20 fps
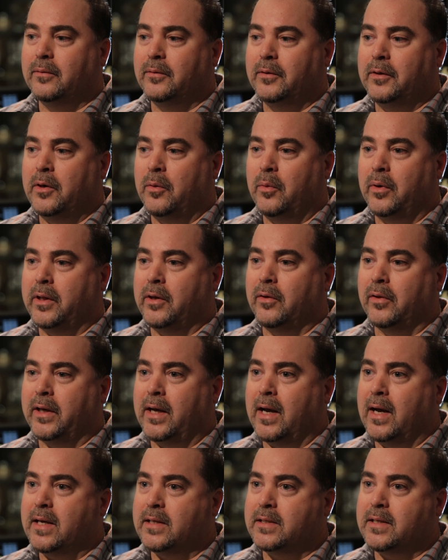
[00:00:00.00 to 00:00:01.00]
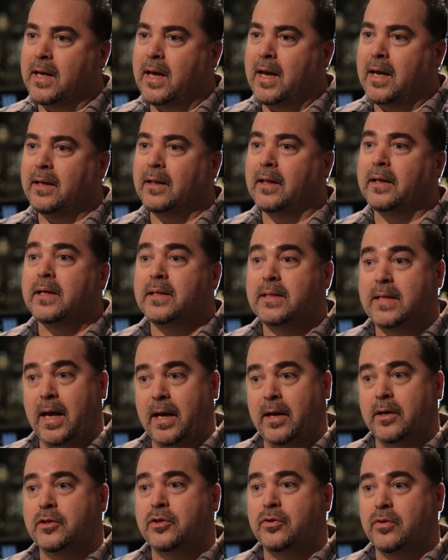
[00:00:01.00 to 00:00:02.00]
one of the only guys to hang like a
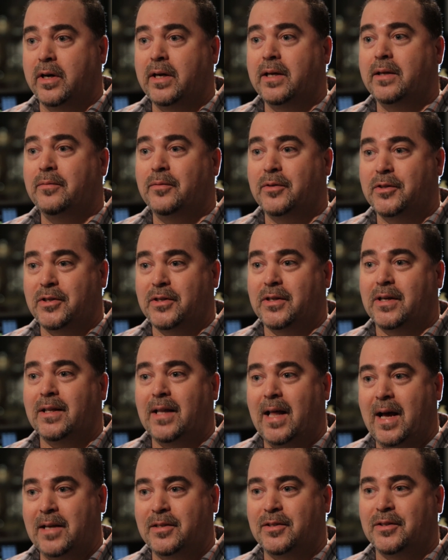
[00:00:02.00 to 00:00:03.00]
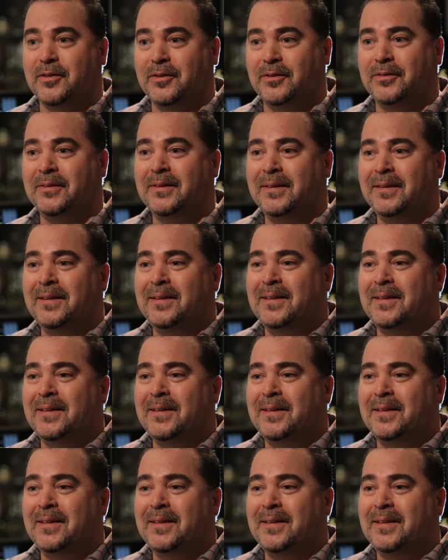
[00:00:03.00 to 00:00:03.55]
Decca tree, which is a classical